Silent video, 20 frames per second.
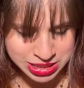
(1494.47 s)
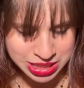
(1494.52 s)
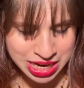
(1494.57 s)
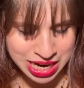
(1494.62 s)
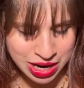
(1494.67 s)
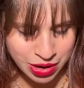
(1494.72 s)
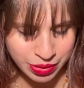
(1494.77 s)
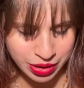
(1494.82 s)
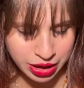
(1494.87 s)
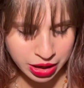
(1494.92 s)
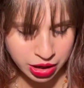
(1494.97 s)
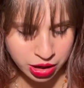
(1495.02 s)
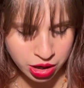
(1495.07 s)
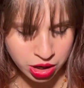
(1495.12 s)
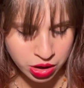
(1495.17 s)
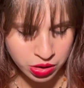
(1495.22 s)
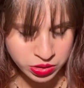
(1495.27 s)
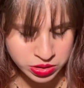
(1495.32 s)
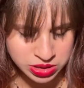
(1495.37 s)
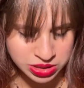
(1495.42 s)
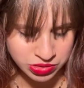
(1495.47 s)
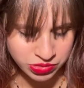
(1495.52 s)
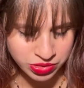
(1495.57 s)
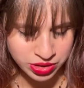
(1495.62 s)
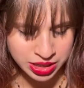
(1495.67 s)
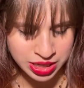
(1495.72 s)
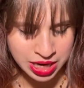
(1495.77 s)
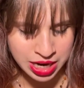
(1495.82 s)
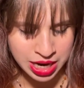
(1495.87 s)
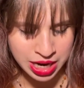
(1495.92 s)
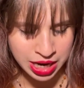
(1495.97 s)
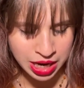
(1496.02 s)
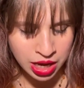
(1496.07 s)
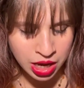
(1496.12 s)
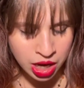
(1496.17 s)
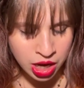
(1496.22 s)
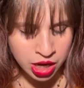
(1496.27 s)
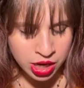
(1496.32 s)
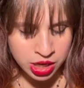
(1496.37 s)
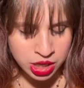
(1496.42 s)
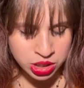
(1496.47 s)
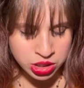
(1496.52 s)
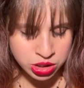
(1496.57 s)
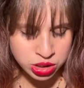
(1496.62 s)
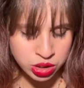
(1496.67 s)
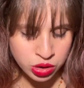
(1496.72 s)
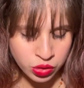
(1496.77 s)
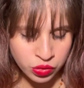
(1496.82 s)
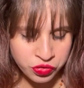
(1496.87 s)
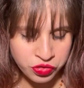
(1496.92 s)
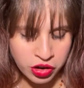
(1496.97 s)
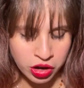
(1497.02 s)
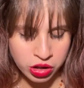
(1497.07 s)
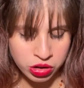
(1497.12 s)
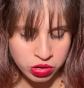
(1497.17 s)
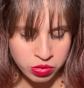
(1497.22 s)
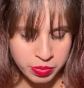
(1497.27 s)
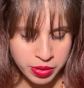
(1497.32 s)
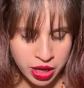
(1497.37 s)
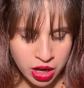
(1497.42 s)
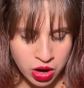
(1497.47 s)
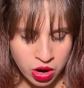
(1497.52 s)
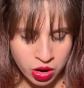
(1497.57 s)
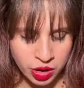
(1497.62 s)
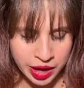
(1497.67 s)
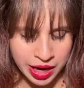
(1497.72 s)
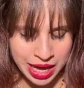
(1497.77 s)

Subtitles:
how it goes every day, do follow me on